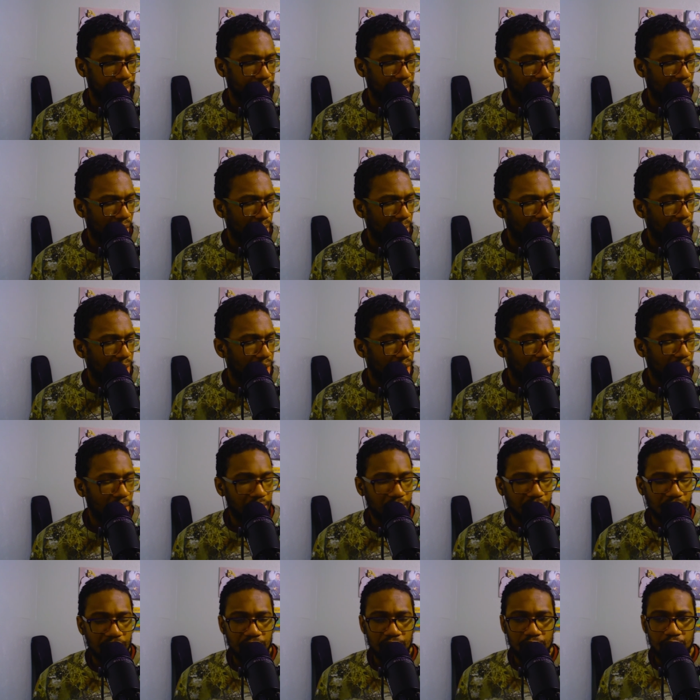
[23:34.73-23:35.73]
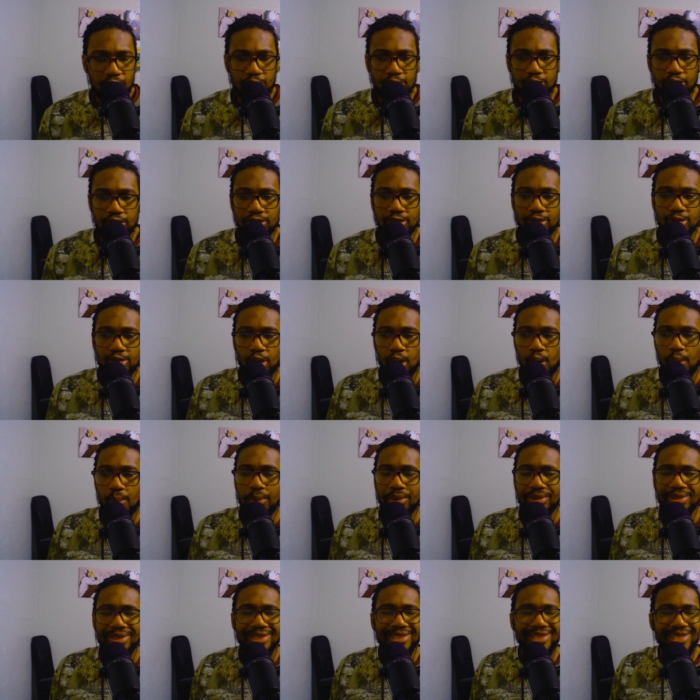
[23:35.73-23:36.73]
I, I wanted to just talk
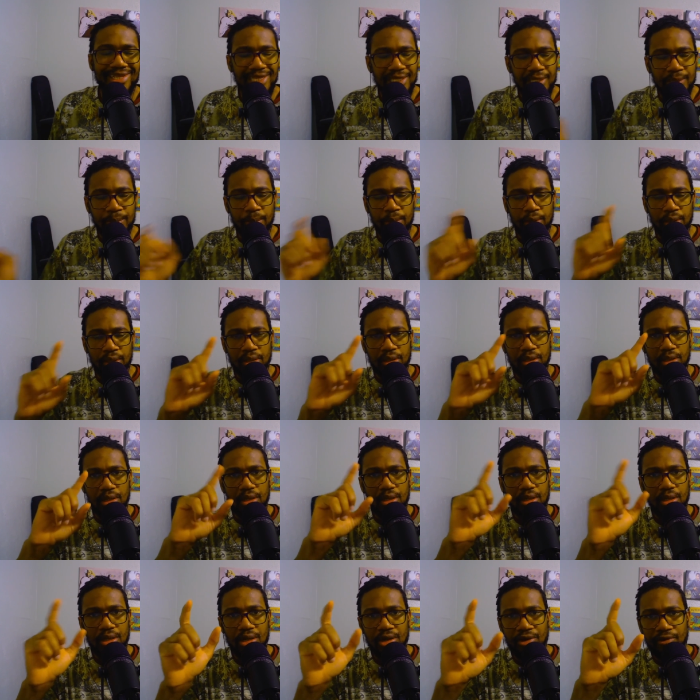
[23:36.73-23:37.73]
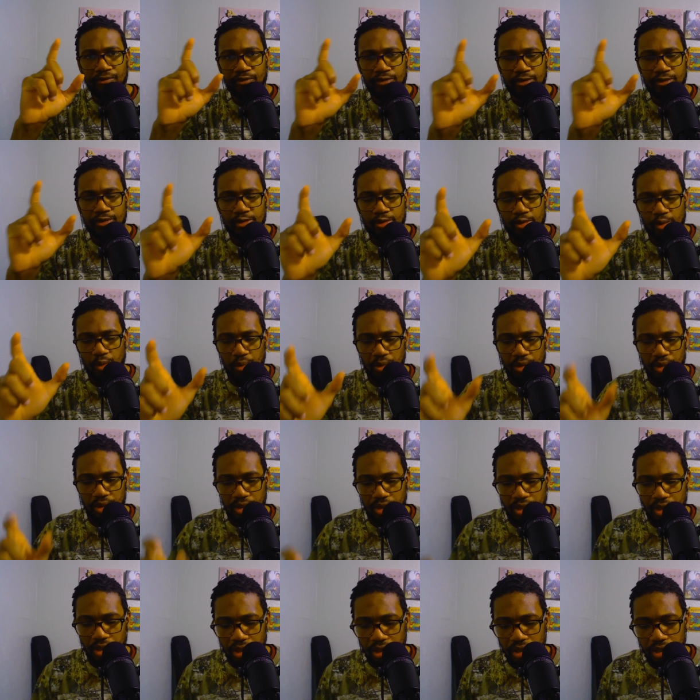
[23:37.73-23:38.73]
about this part of the story
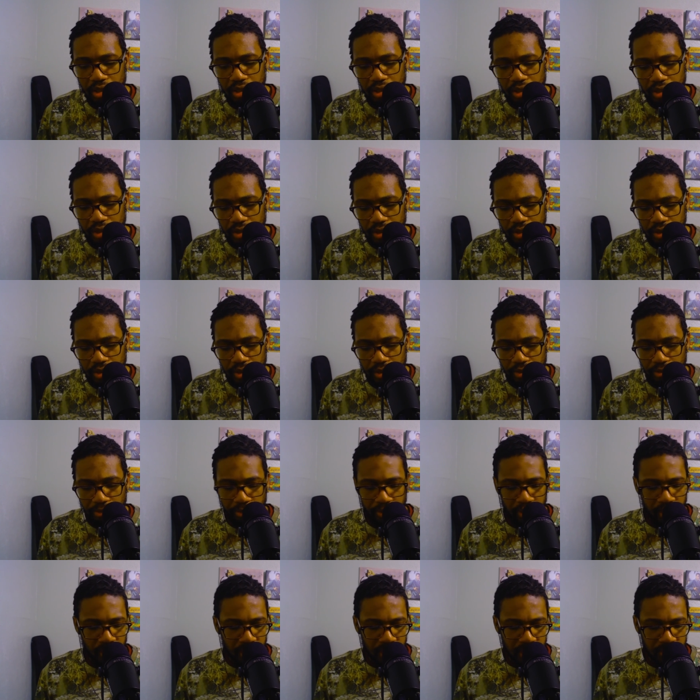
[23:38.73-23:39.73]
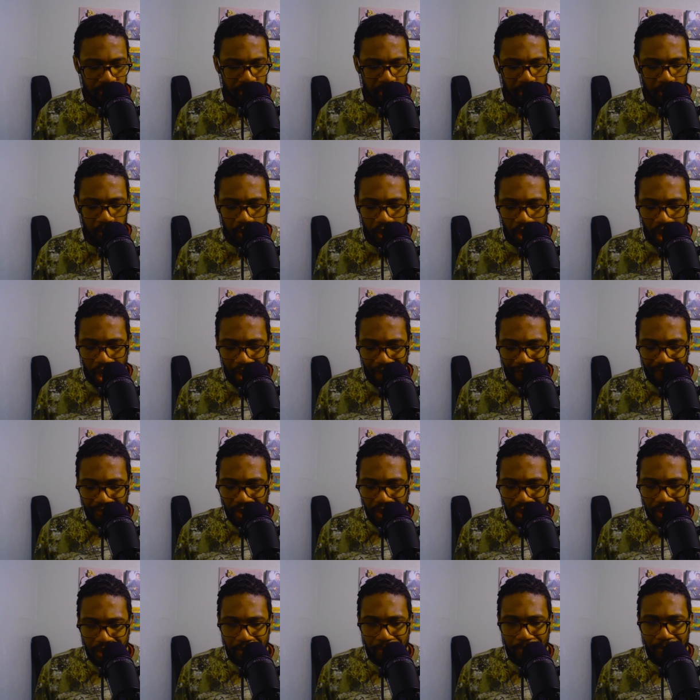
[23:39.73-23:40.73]
because people have
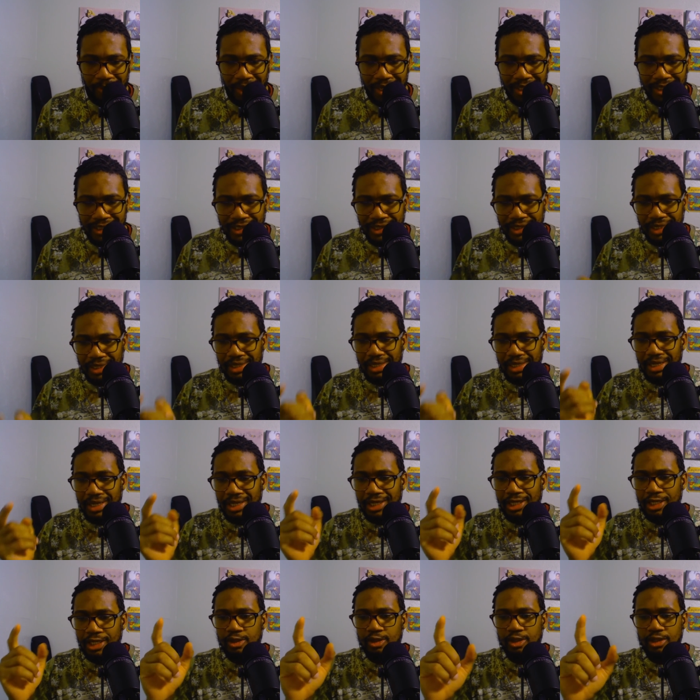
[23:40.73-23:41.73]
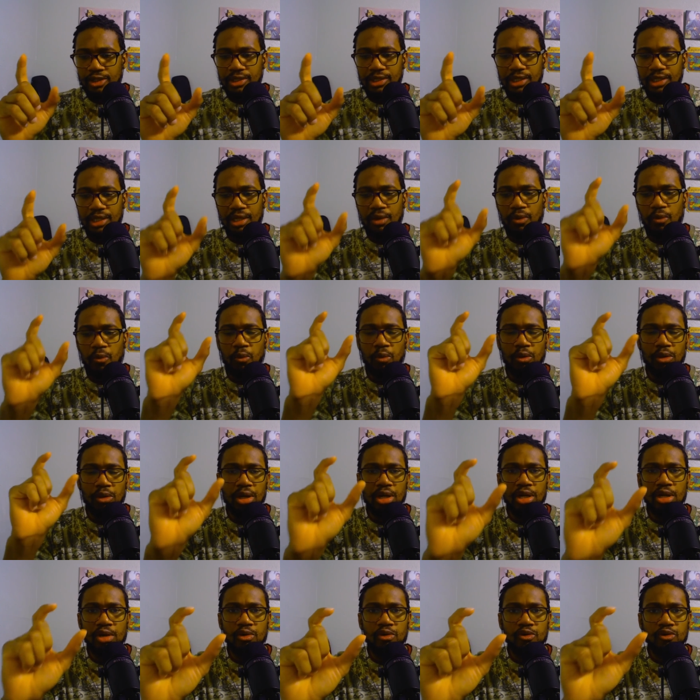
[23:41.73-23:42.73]
that mindset it's just a one
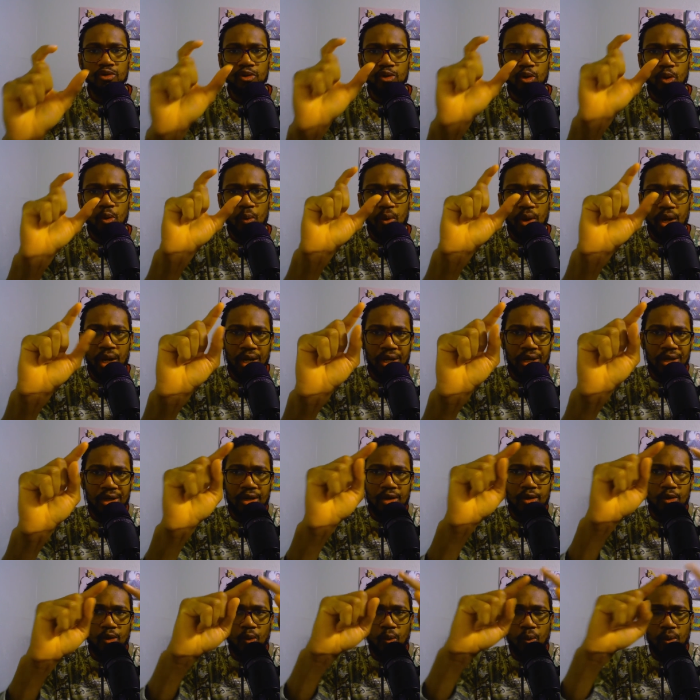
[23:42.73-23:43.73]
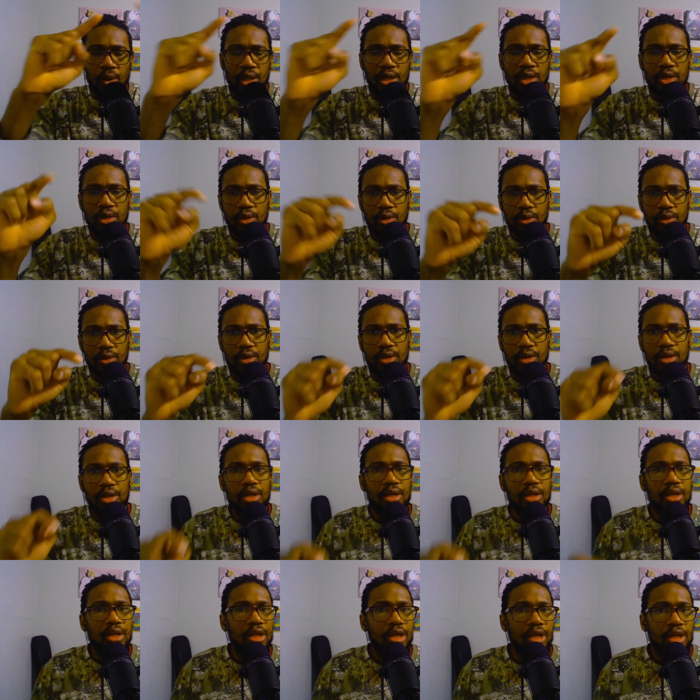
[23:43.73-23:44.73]
little square window.
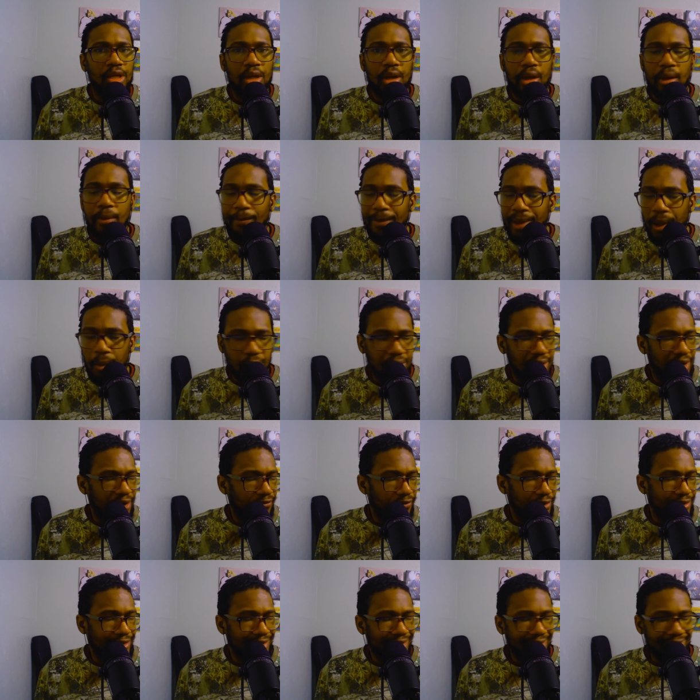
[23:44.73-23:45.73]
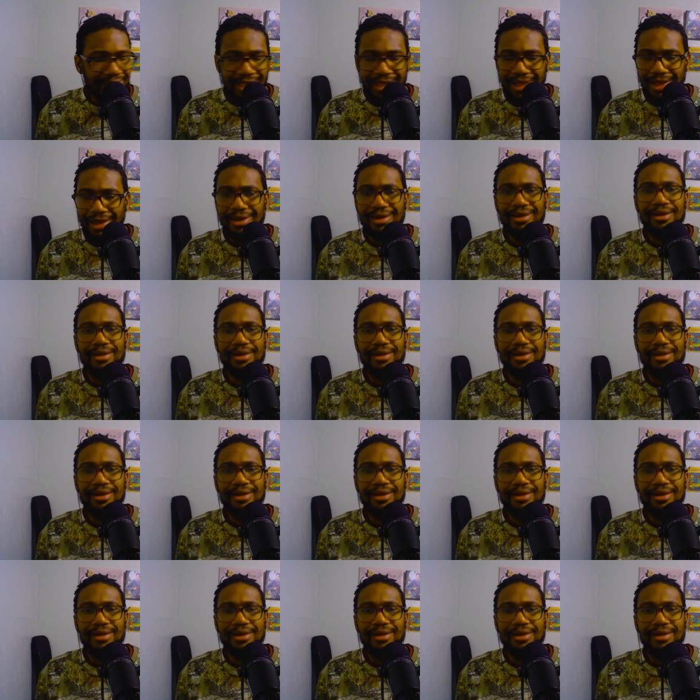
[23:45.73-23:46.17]
Bible never said that.